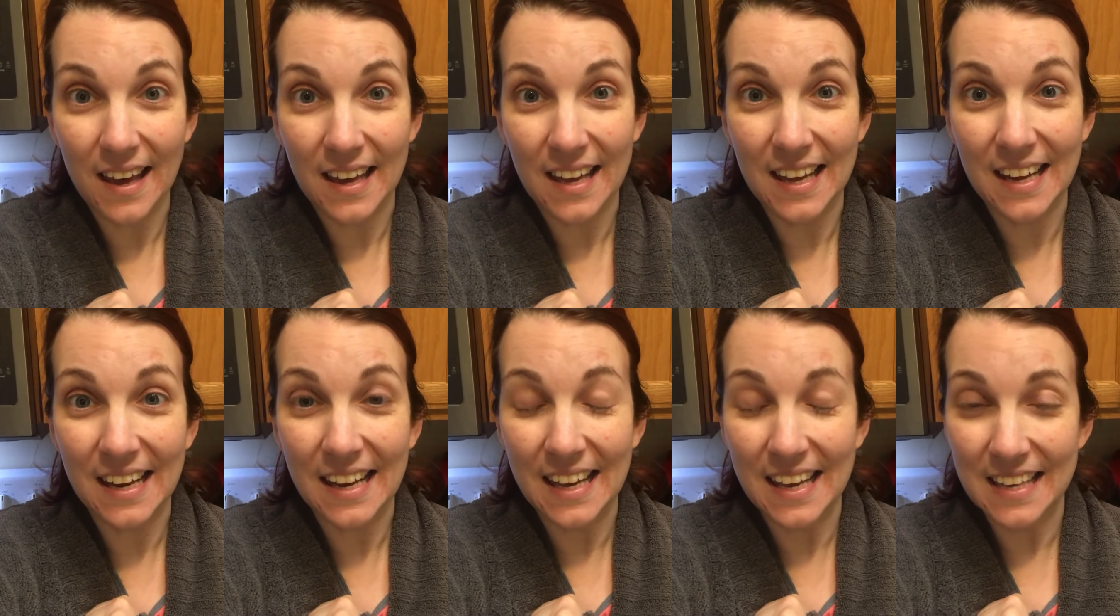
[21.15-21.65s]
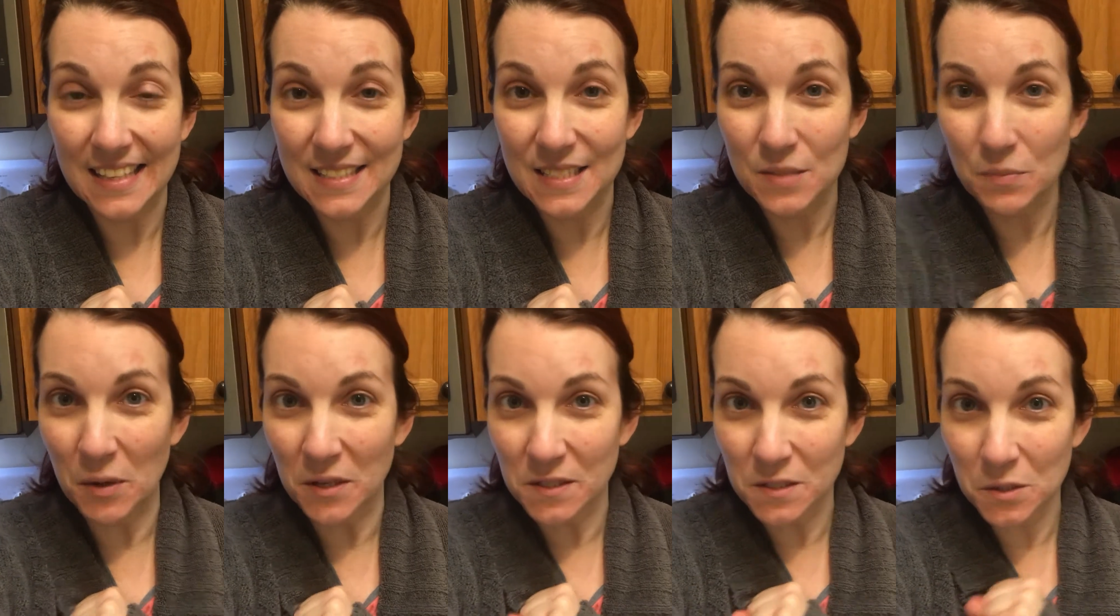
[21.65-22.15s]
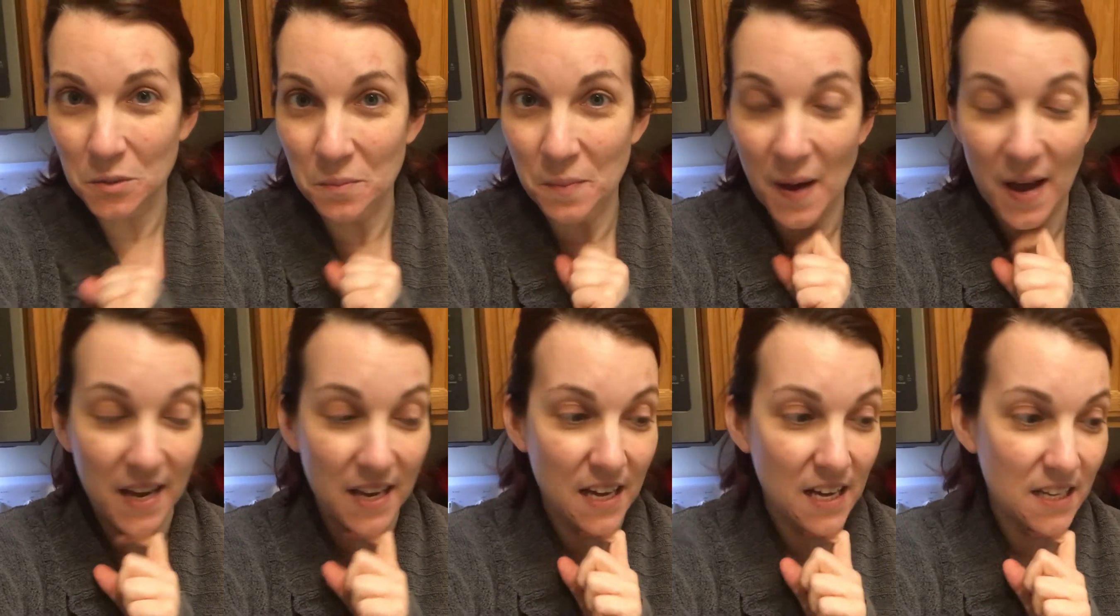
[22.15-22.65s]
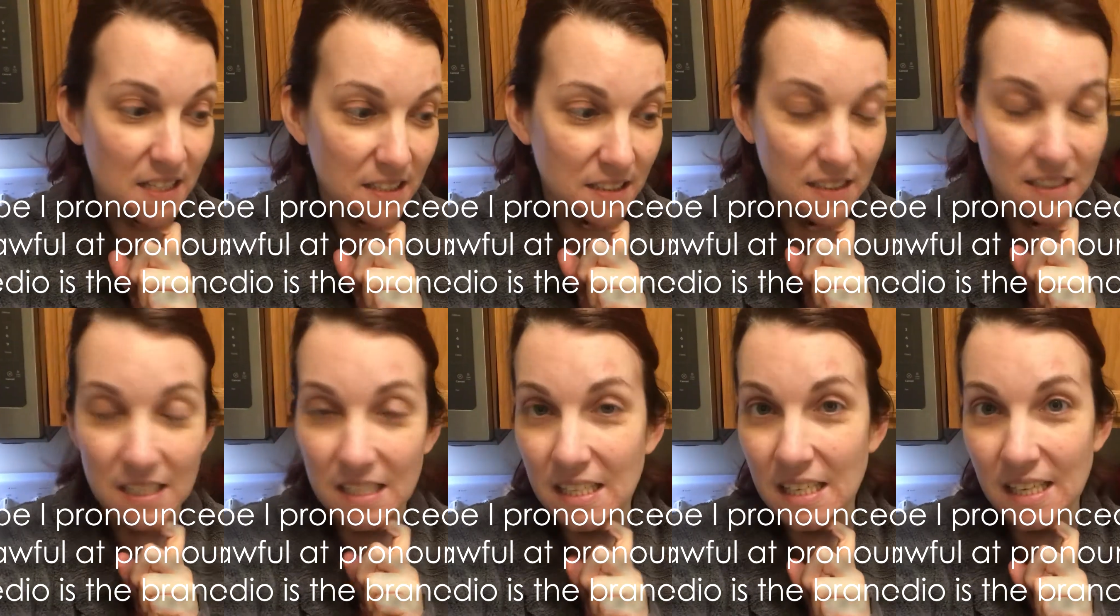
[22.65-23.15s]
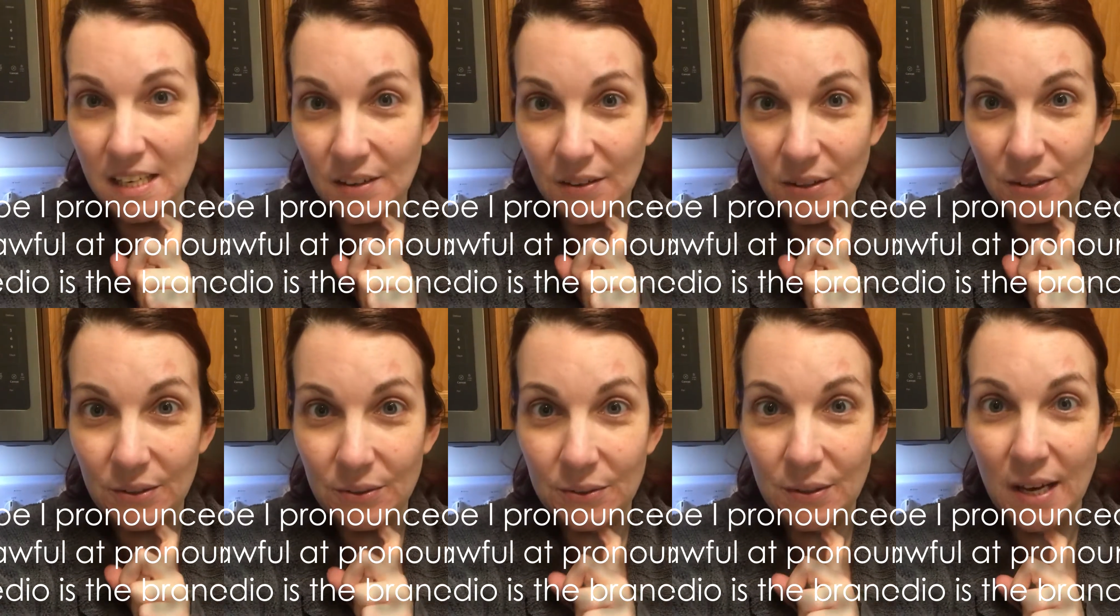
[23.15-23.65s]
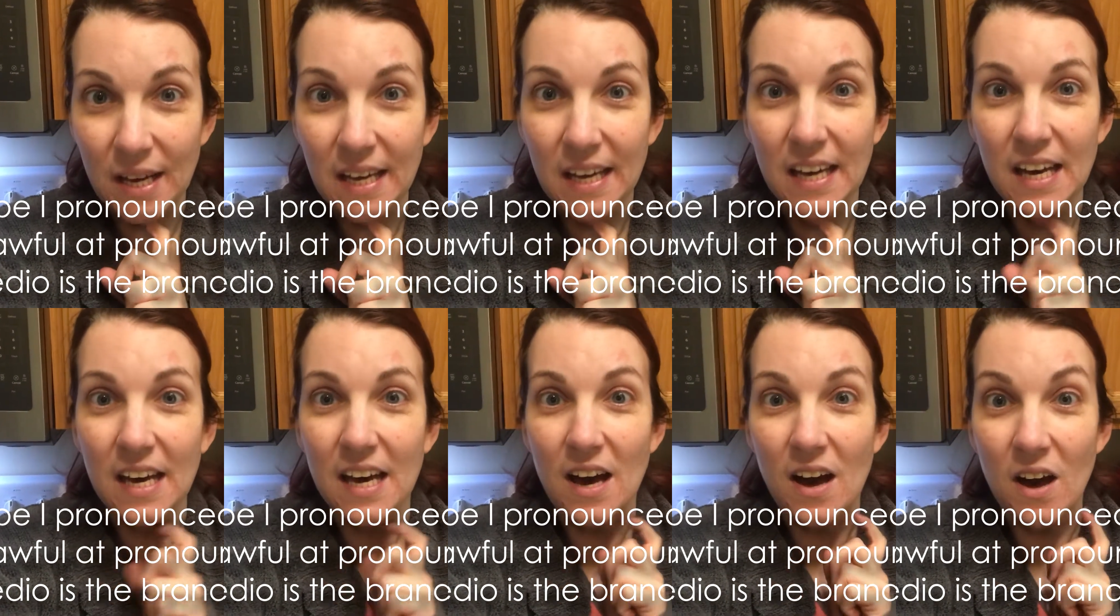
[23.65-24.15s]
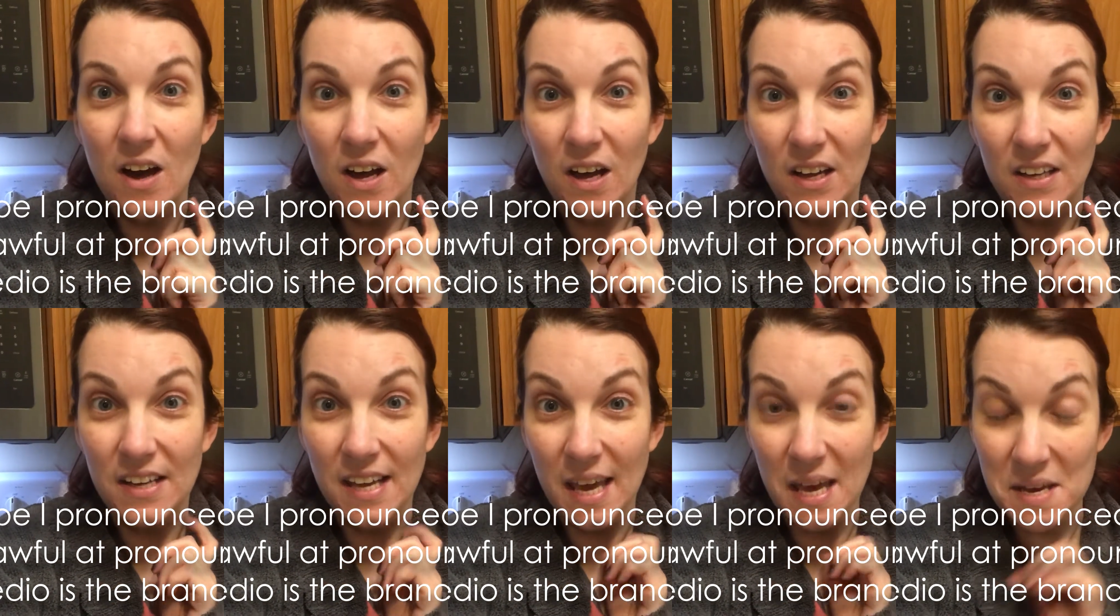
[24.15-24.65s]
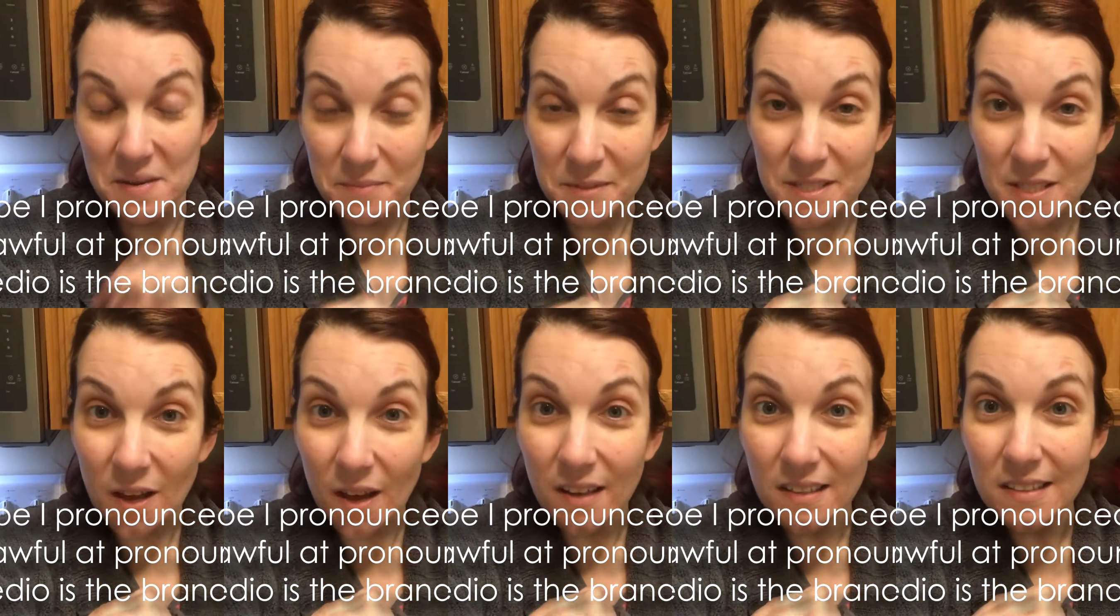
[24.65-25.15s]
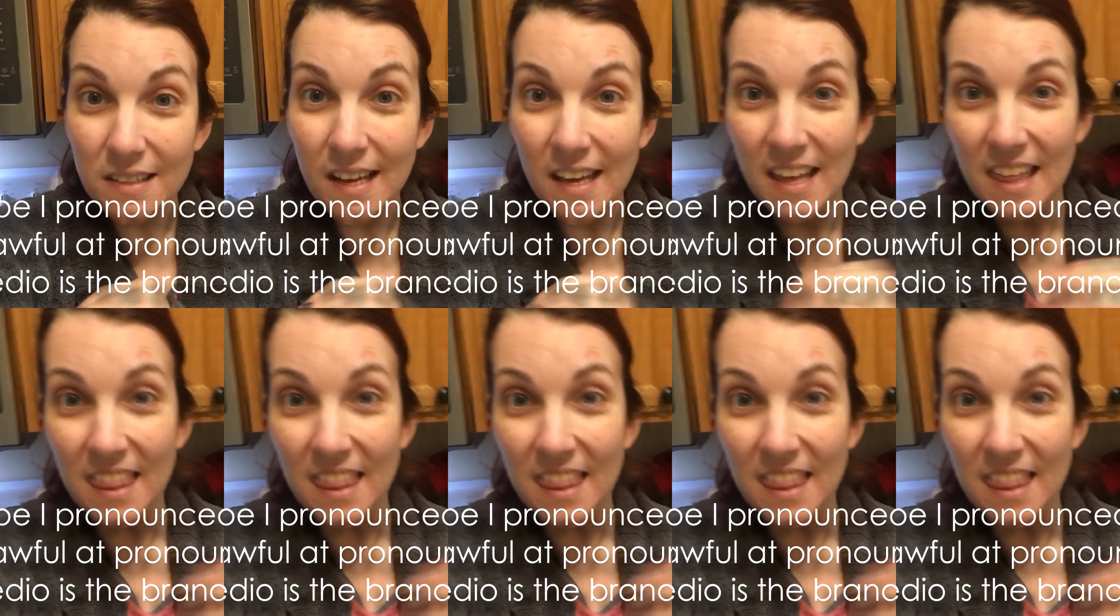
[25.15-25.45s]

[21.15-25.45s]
it is sponsored by Auledio on Amazon.